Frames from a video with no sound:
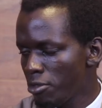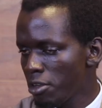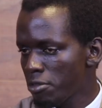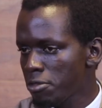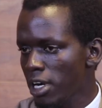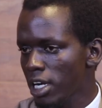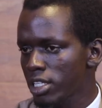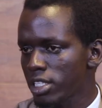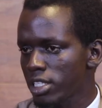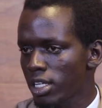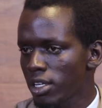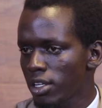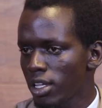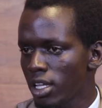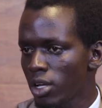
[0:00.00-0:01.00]
of the
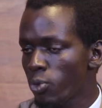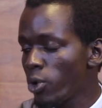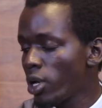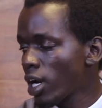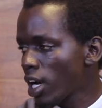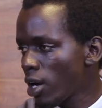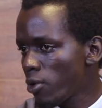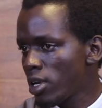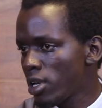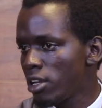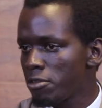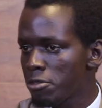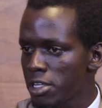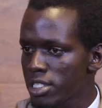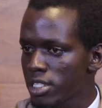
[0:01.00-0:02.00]
factor that we are
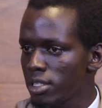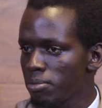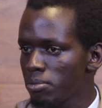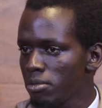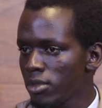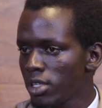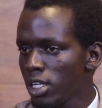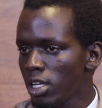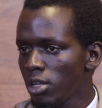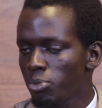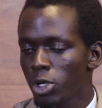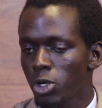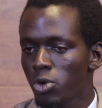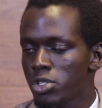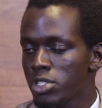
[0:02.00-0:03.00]
currently facing.
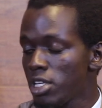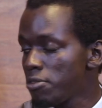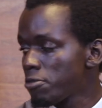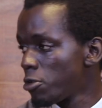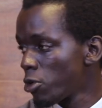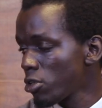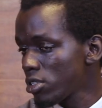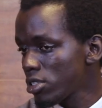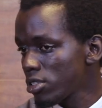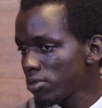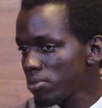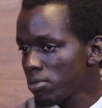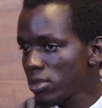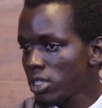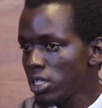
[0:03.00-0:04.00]
Because if not,
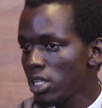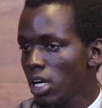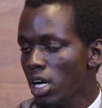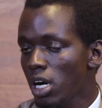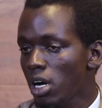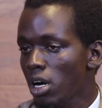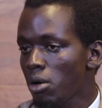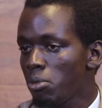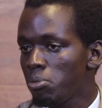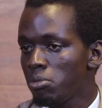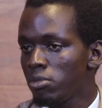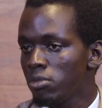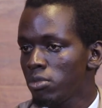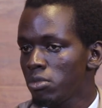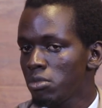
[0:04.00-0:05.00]

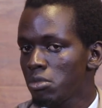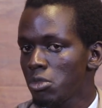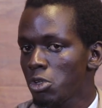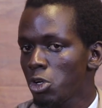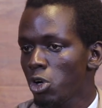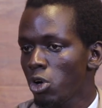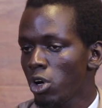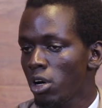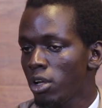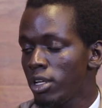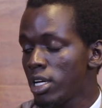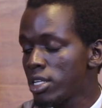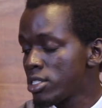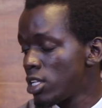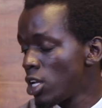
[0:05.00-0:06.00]

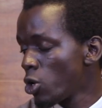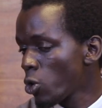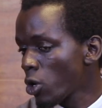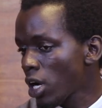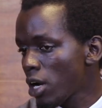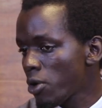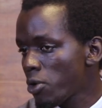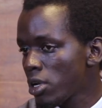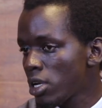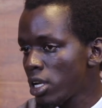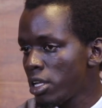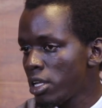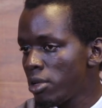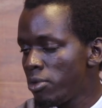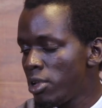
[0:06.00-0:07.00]
does the law
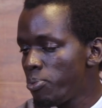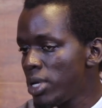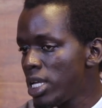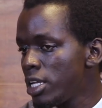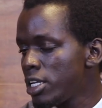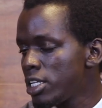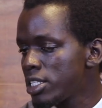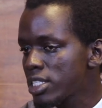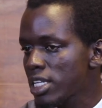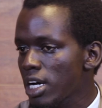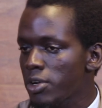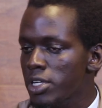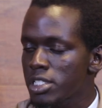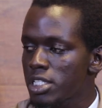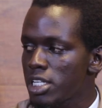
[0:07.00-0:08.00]
currently, the bill in
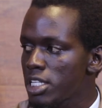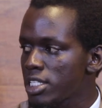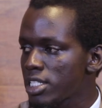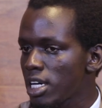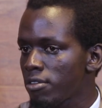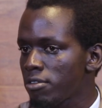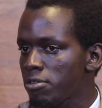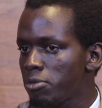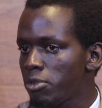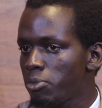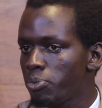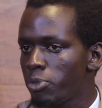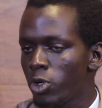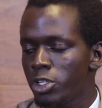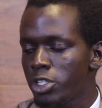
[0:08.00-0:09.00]
current state, serve
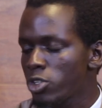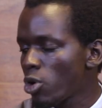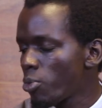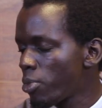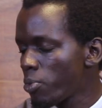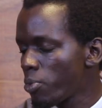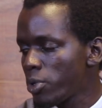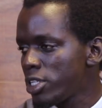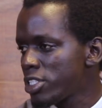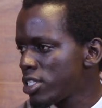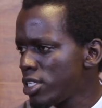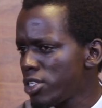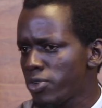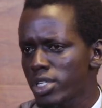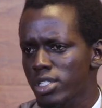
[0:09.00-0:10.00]
political
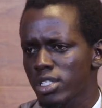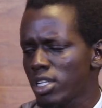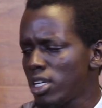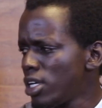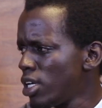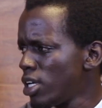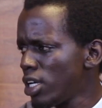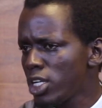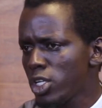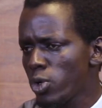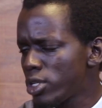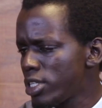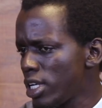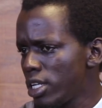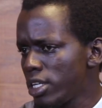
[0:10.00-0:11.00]
populist interest?
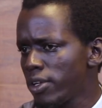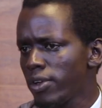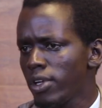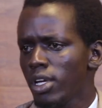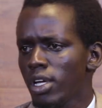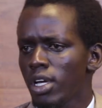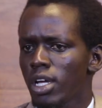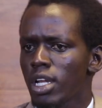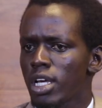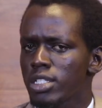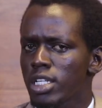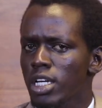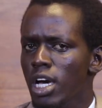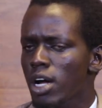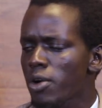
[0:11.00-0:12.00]
Totally.
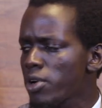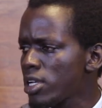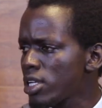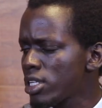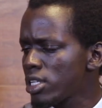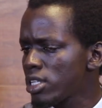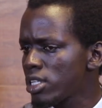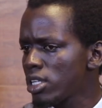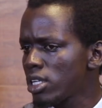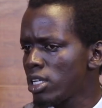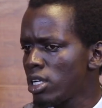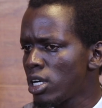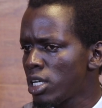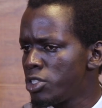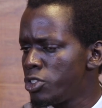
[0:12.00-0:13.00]
Does the current
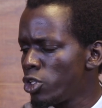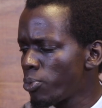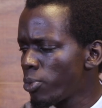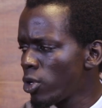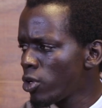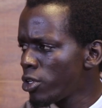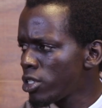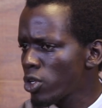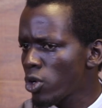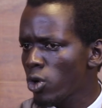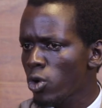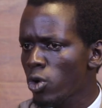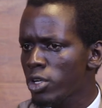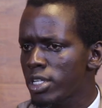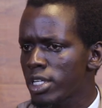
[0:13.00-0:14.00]

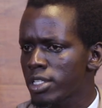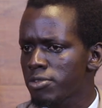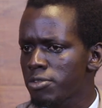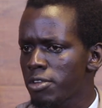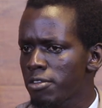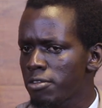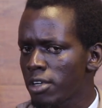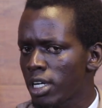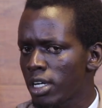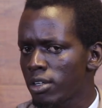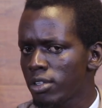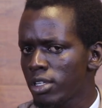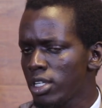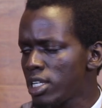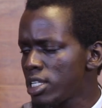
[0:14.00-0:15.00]
geopolitical context
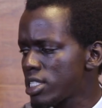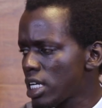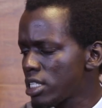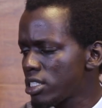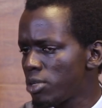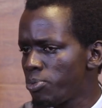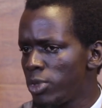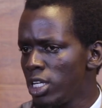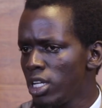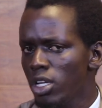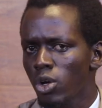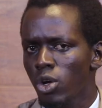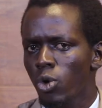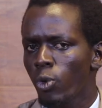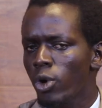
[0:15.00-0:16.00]
favor such a bill?
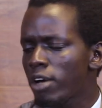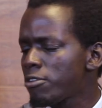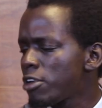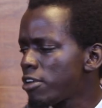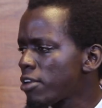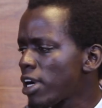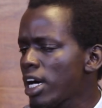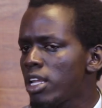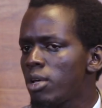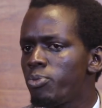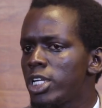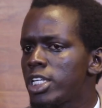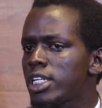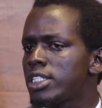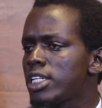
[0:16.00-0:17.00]
We have never had a
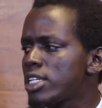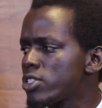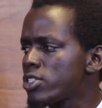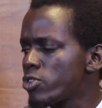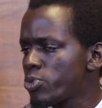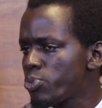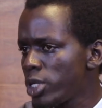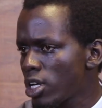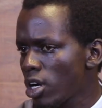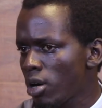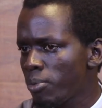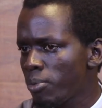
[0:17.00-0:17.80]
better chance to speak